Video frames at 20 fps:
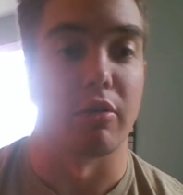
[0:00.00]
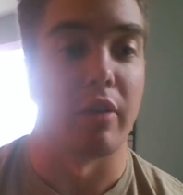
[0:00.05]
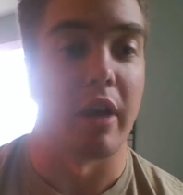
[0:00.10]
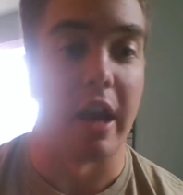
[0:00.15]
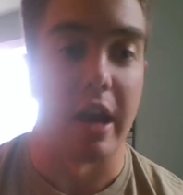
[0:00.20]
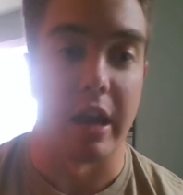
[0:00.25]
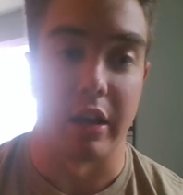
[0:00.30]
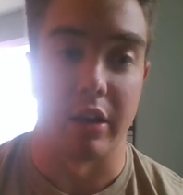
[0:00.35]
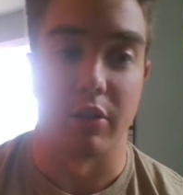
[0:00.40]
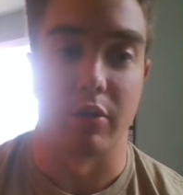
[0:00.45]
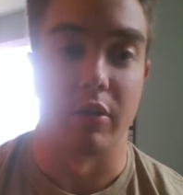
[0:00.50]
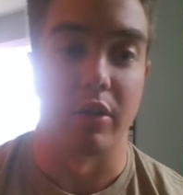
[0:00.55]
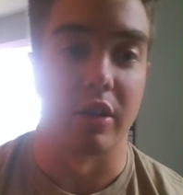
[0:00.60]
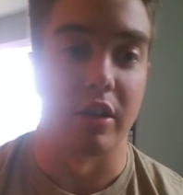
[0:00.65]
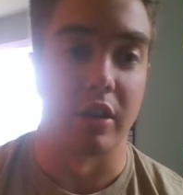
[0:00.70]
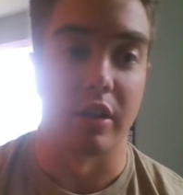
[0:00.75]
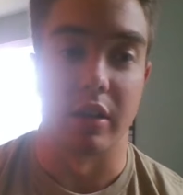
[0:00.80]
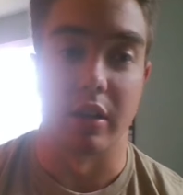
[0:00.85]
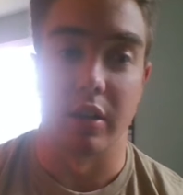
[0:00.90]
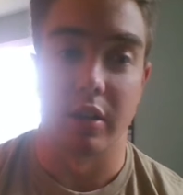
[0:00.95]

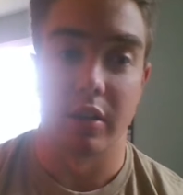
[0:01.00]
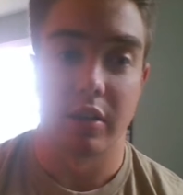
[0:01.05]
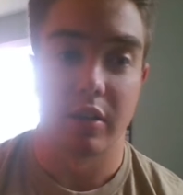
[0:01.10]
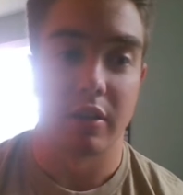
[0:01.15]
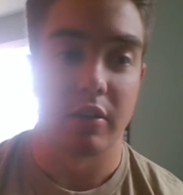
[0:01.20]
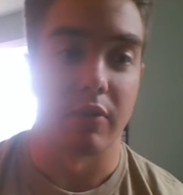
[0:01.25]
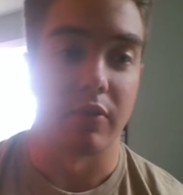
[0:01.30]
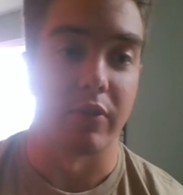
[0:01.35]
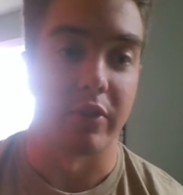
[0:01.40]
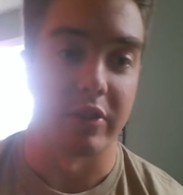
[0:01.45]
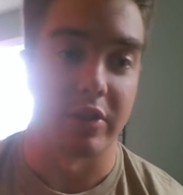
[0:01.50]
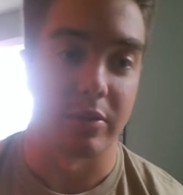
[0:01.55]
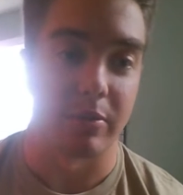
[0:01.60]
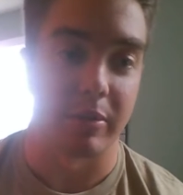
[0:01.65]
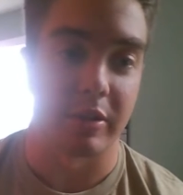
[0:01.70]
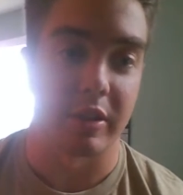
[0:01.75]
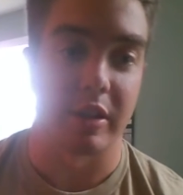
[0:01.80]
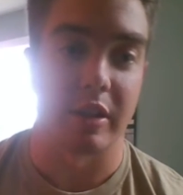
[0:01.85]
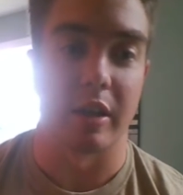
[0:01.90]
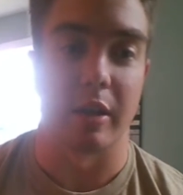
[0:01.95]
angry,
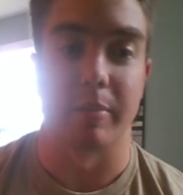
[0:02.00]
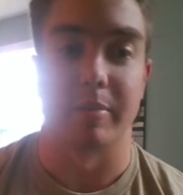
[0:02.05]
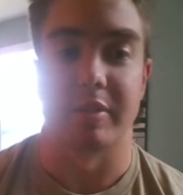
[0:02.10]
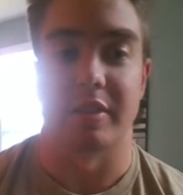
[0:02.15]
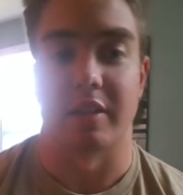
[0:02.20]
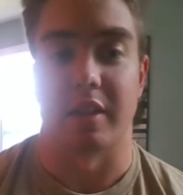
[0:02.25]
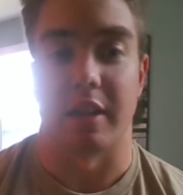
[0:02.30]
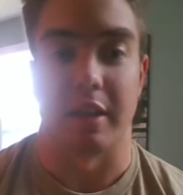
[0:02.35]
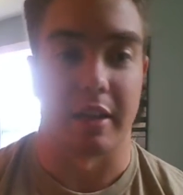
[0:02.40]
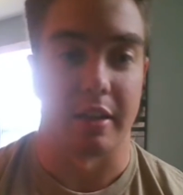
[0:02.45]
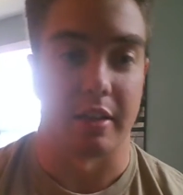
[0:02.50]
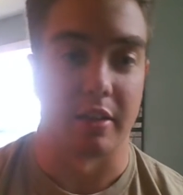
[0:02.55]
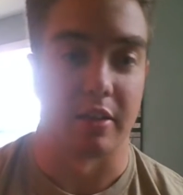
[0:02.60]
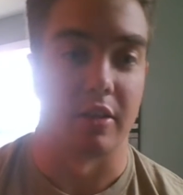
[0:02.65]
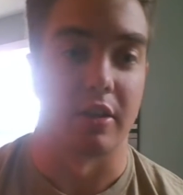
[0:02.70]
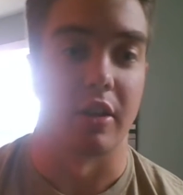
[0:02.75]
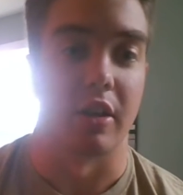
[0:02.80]
visibly upset,